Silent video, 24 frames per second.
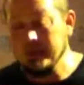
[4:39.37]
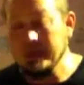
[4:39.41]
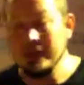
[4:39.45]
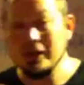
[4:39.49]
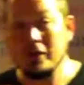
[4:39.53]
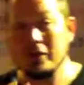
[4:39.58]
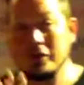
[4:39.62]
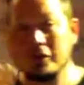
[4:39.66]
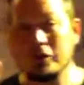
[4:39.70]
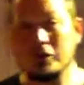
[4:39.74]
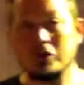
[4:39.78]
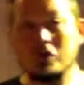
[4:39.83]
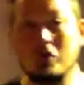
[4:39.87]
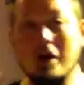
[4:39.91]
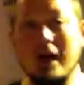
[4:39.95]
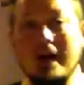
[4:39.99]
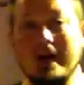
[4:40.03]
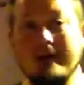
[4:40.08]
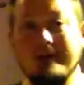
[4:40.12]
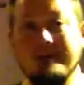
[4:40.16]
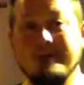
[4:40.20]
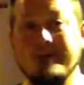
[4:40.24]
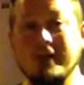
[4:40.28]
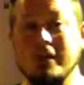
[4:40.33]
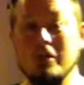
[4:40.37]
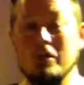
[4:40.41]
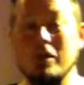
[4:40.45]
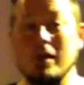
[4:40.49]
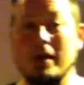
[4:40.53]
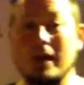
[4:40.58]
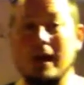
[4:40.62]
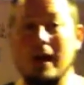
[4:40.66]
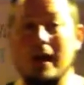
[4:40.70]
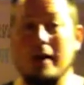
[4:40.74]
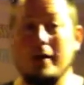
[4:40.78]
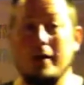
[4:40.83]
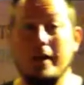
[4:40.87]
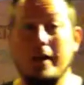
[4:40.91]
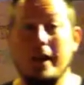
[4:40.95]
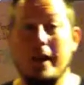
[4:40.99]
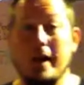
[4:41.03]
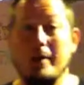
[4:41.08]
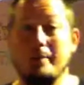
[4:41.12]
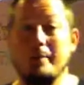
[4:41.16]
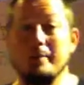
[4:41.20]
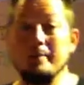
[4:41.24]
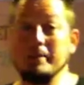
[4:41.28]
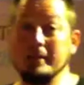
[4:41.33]
And they're, they're trying to figure out how that
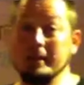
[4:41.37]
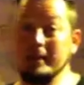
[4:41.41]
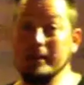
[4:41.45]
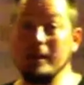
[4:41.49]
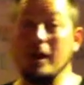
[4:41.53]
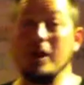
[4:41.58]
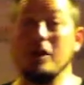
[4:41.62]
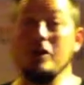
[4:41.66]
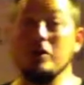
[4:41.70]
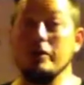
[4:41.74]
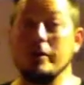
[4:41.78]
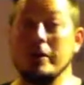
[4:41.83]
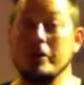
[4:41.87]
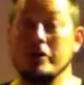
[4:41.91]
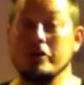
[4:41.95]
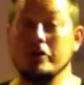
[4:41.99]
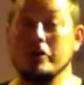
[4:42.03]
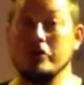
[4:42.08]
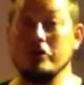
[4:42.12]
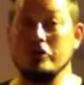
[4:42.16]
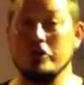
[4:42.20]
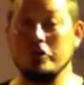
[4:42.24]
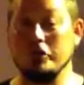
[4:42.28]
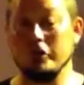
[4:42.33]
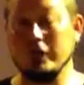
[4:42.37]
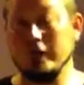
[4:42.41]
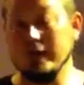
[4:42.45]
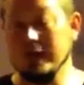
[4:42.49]
happened. But the other way you can do